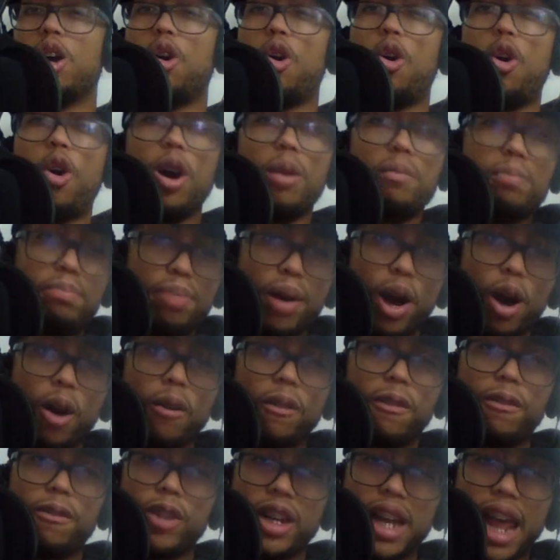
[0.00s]
or
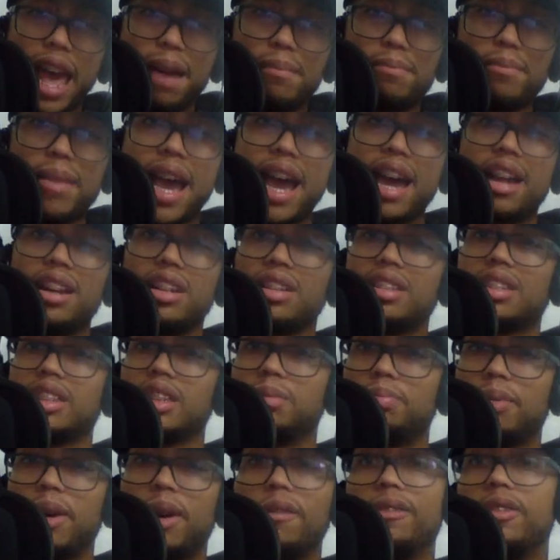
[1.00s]
both for that matter,
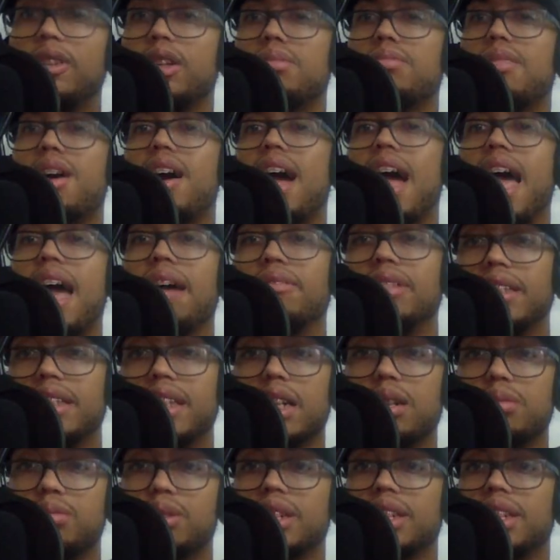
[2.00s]
because both of them are having
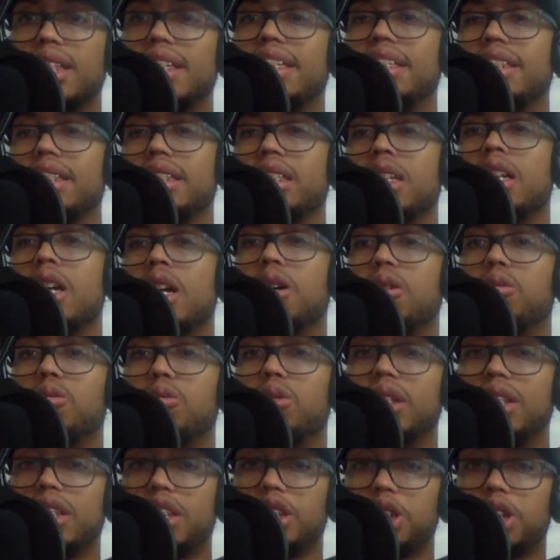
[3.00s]
terrible seasons
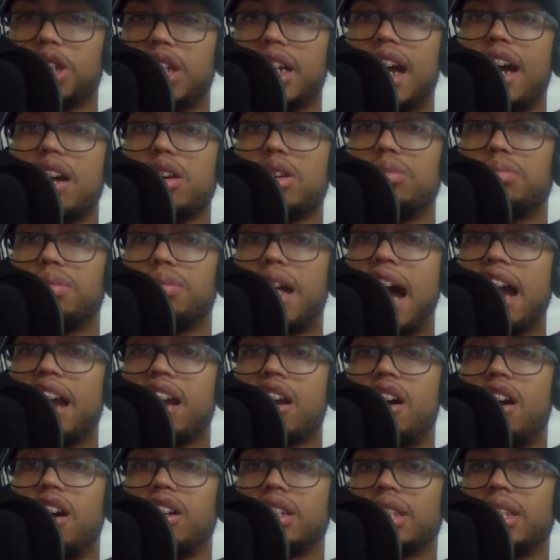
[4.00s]
with the Chicago
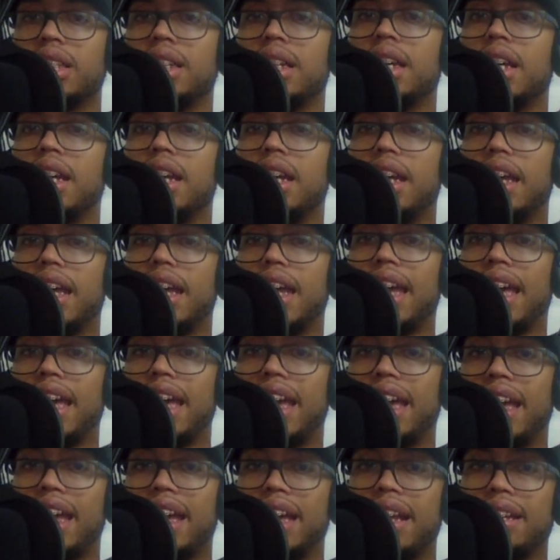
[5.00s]
Blackhawks.
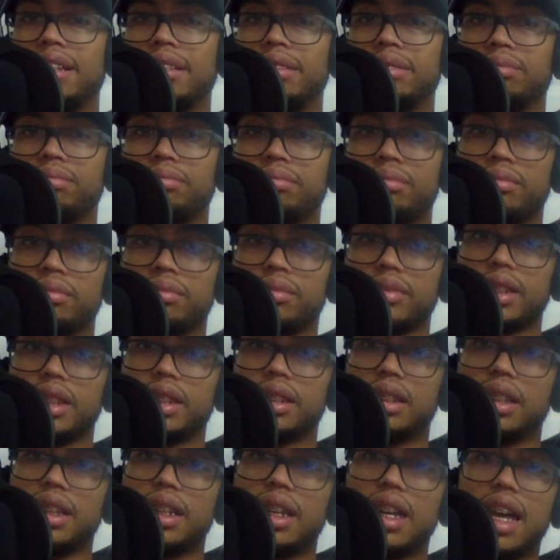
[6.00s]
And
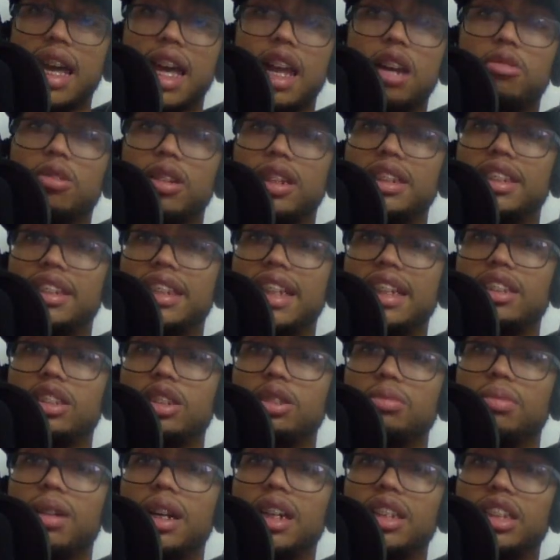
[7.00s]
I don't want to say
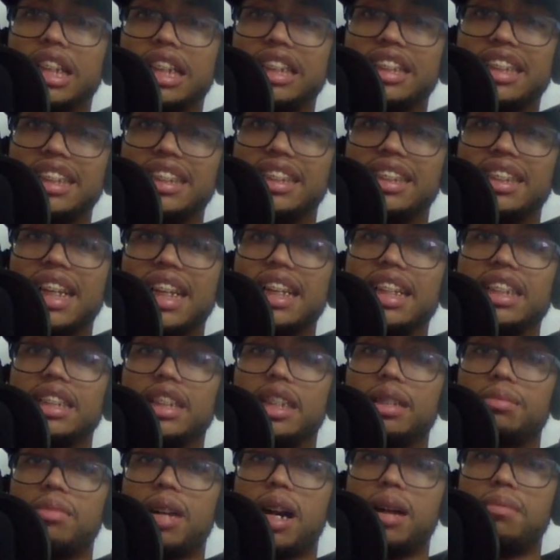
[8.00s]
too much. I did say
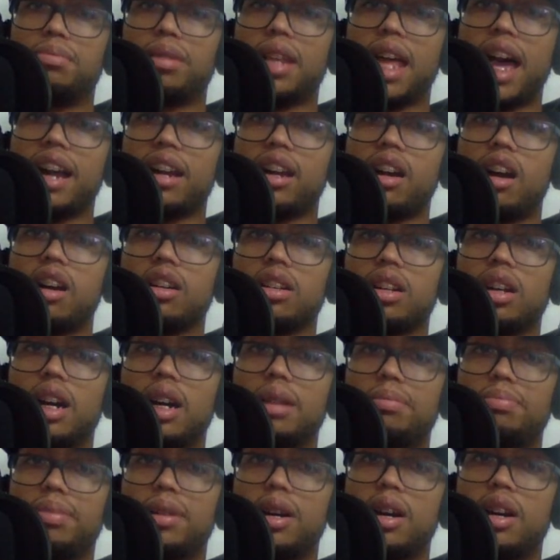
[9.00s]
this in my Blackhawk
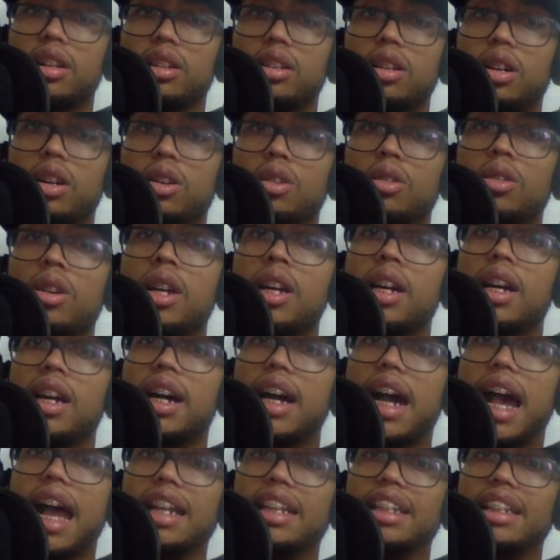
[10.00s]
Up article.
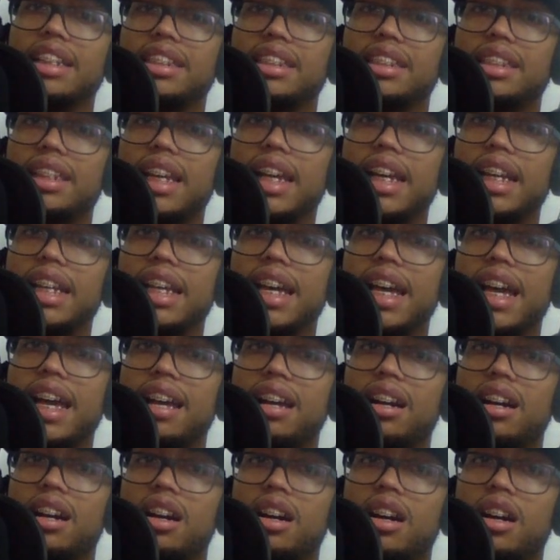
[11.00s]
I did say
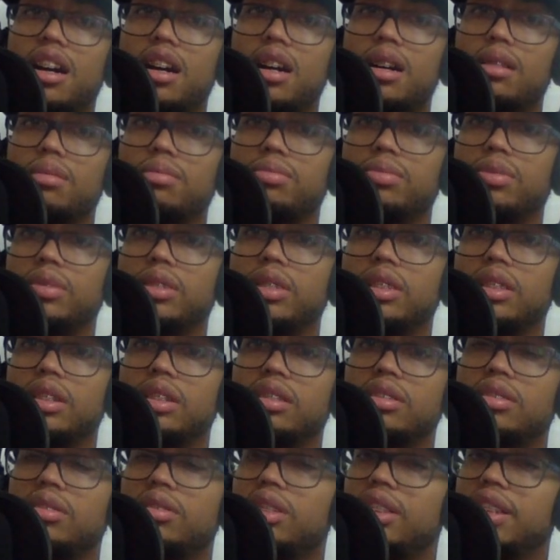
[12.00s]
that
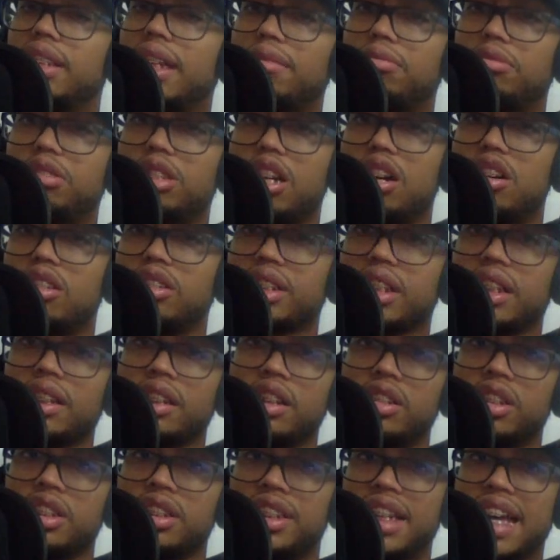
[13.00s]
Seth Jones could
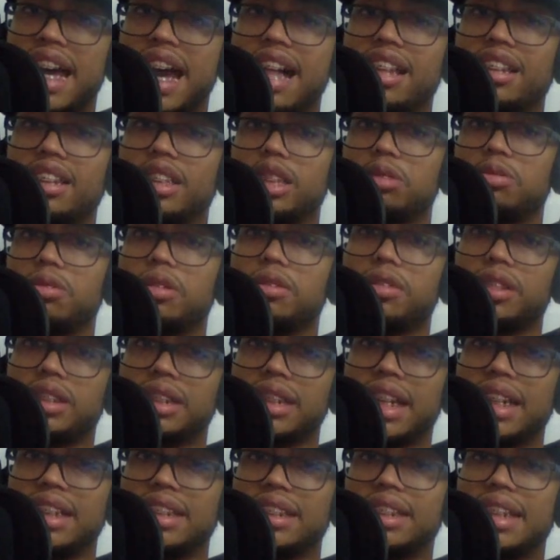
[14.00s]
go to Dallas with
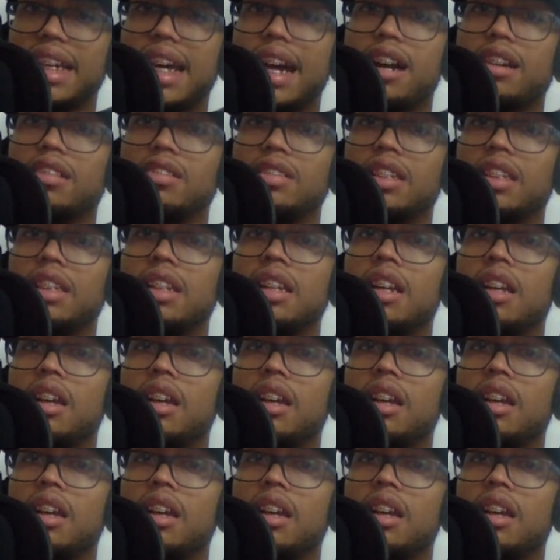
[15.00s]
retained salary